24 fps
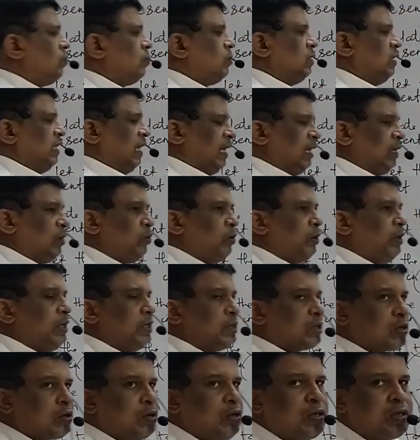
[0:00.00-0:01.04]
Then we
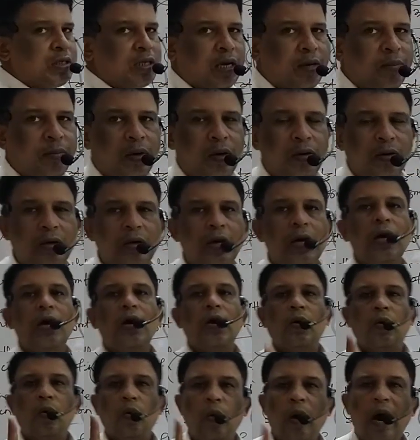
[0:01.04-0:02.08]
discuss about
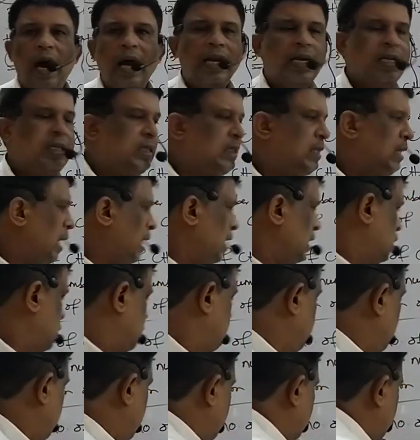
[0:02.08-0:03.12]
one
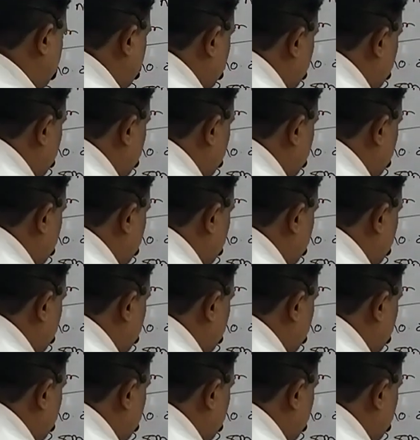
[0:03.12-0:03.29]
CH4.